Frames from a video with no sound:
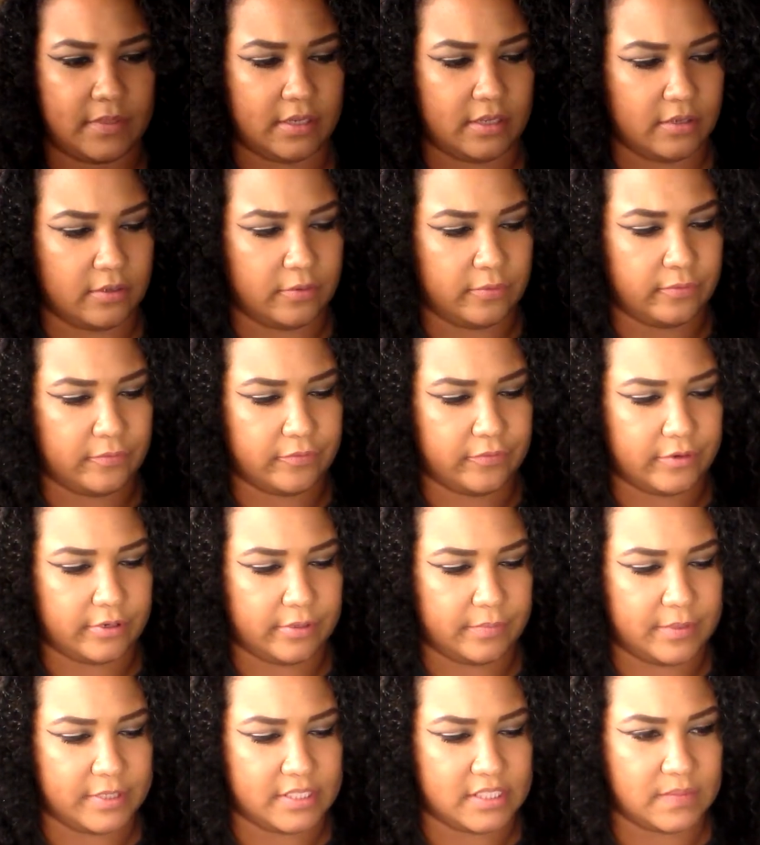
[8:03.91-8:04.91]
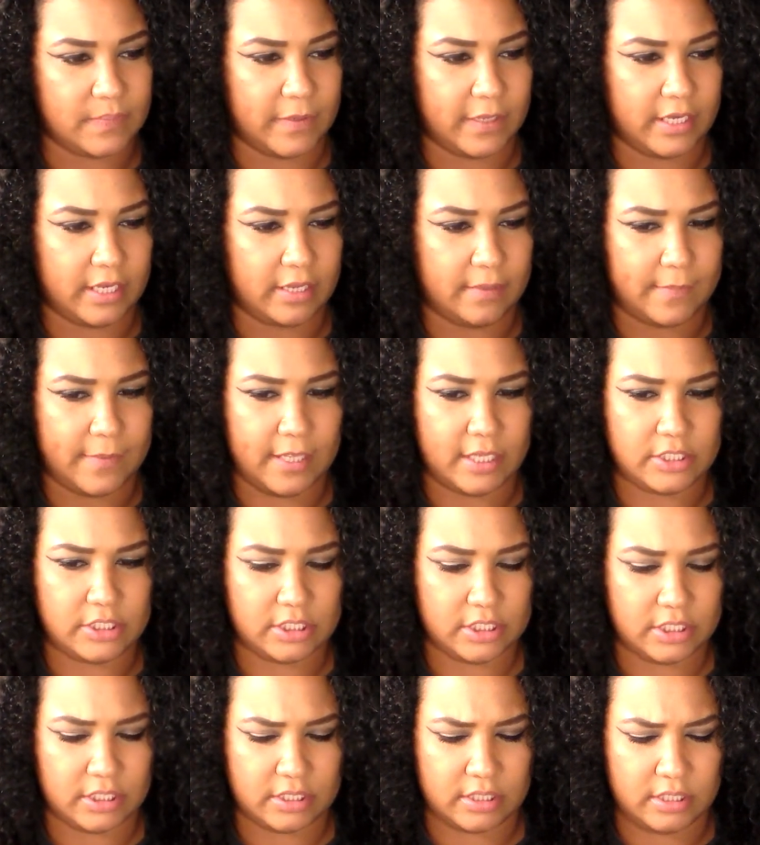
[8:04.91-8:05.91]
They go from Hispanic
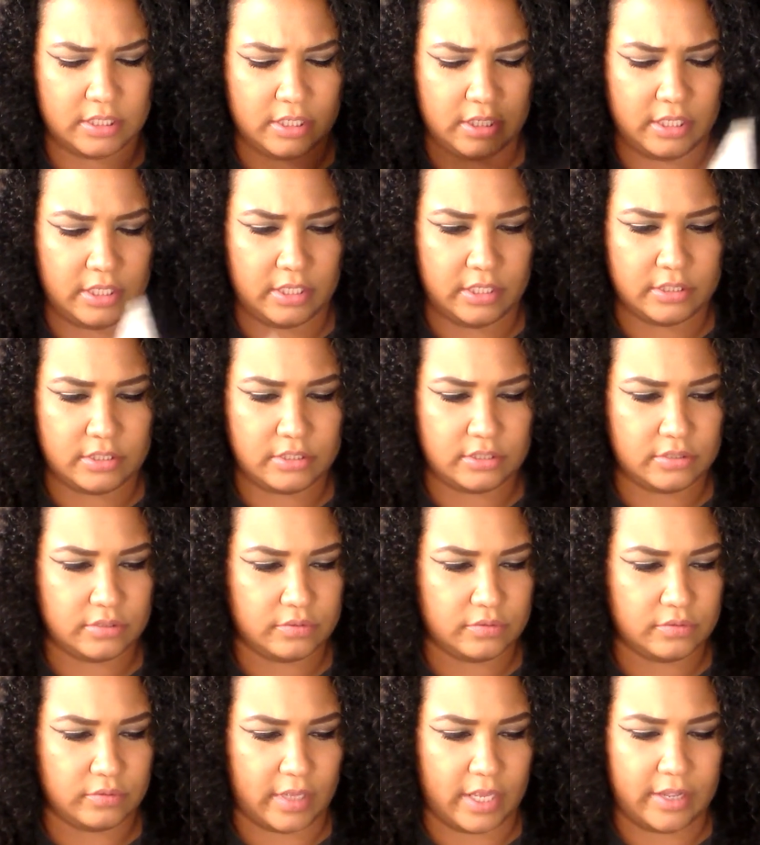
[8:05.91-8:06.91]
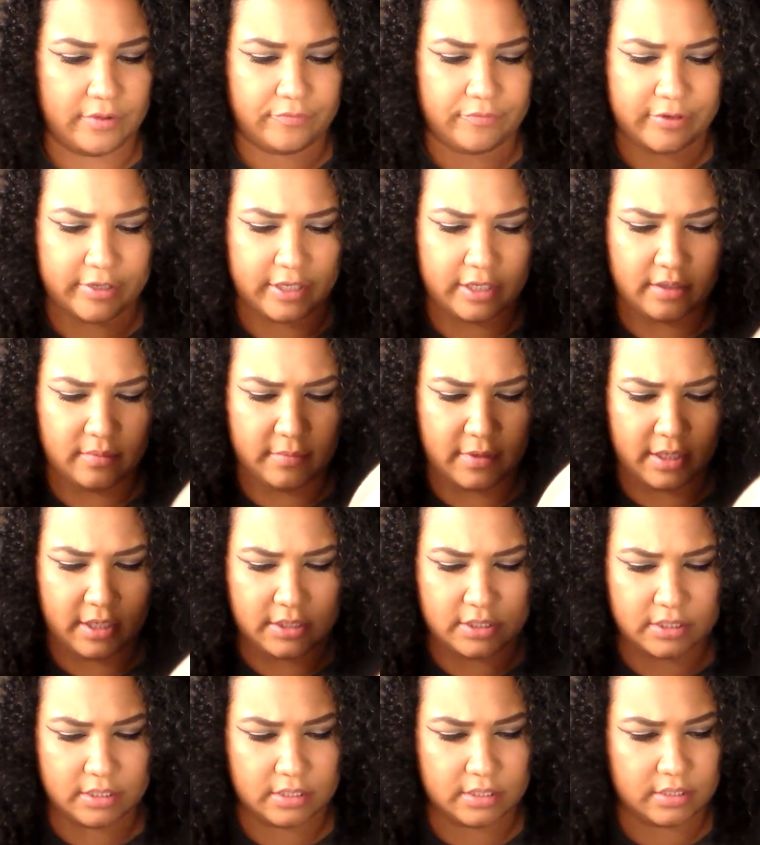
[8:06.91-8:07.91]
magic to African
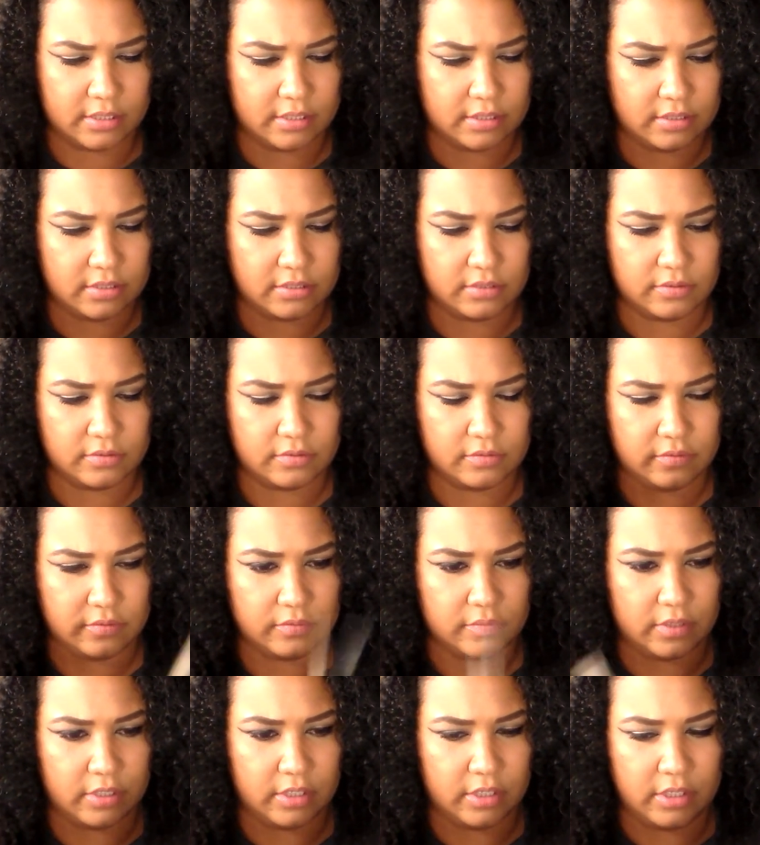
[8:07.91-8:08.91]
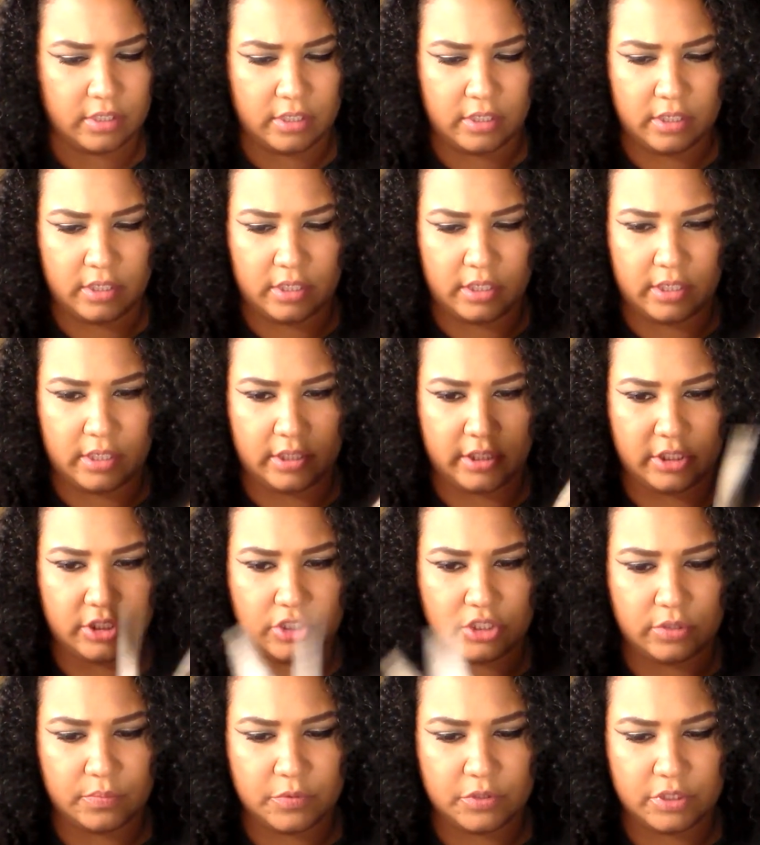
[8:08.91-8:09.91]
magic to
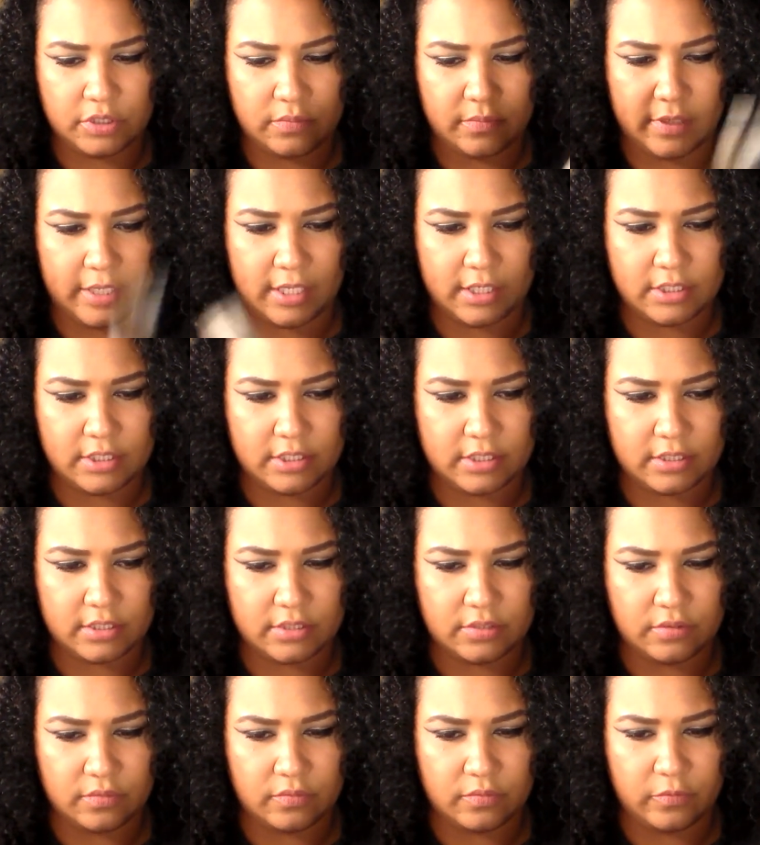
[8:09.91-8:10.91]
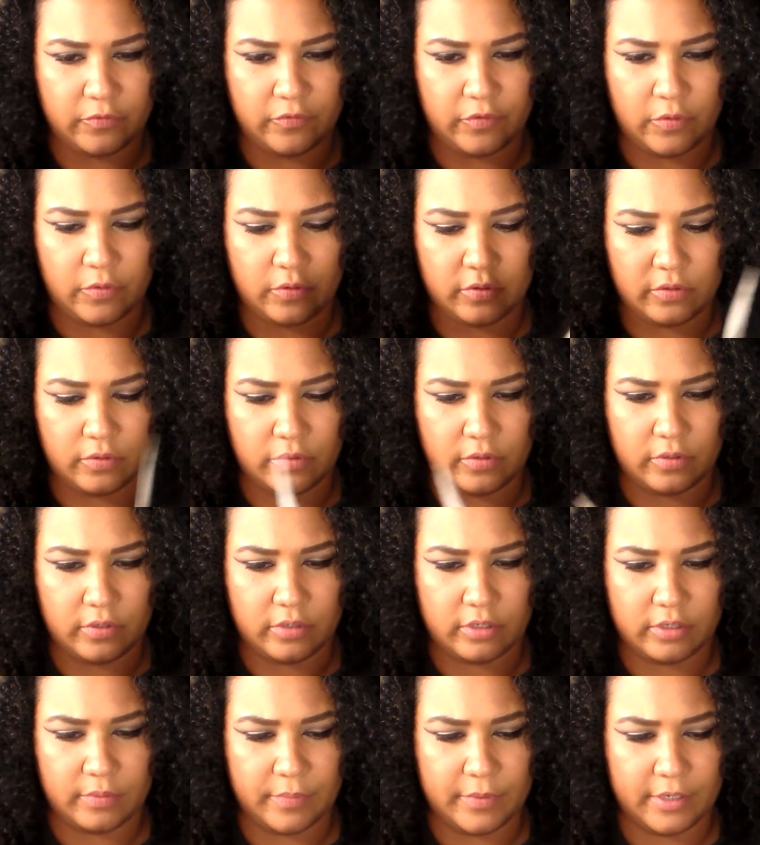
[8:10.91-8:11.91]
Egyptian magic to
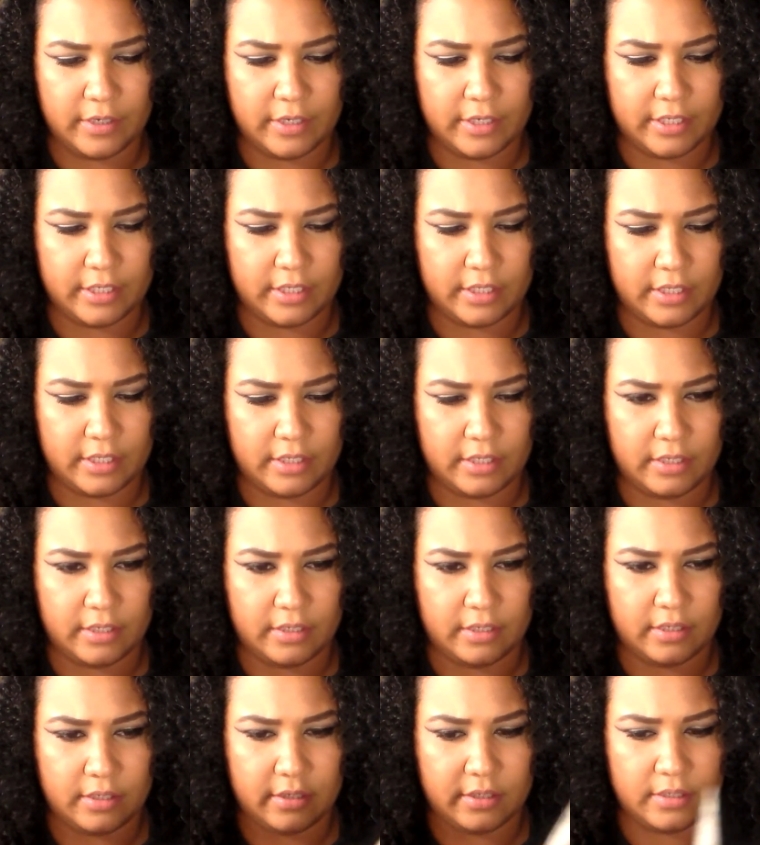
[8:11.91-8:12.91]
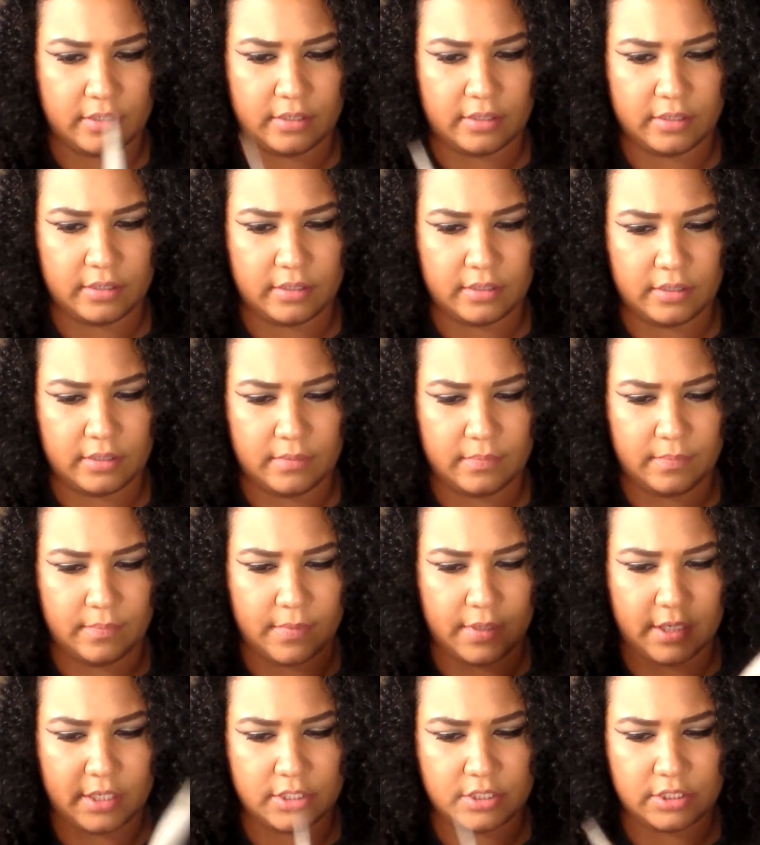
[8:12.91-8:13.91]
folklore, American
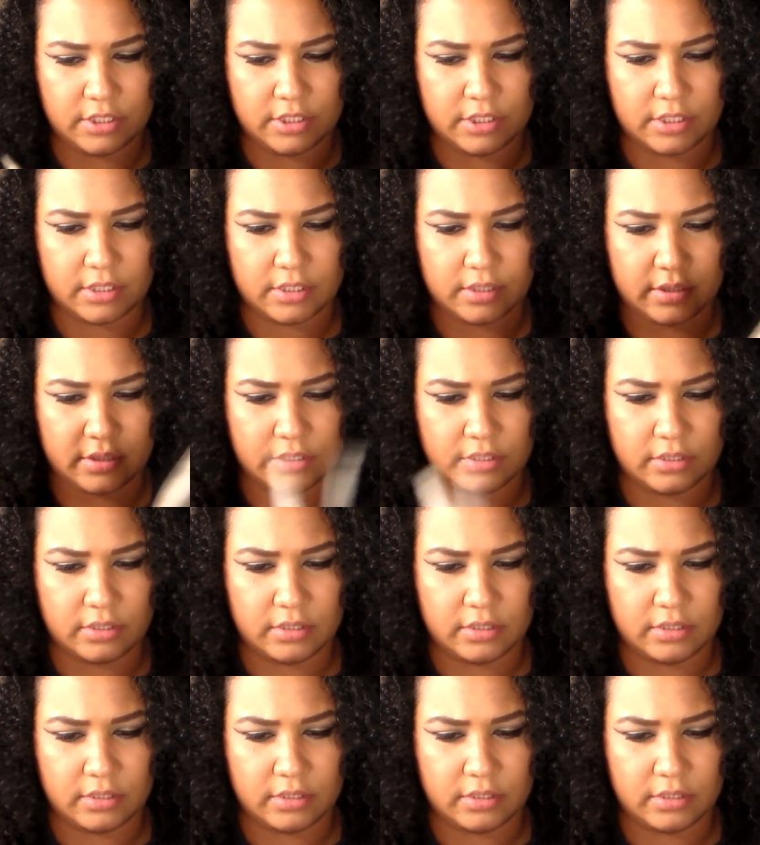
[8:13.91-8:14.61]
magic,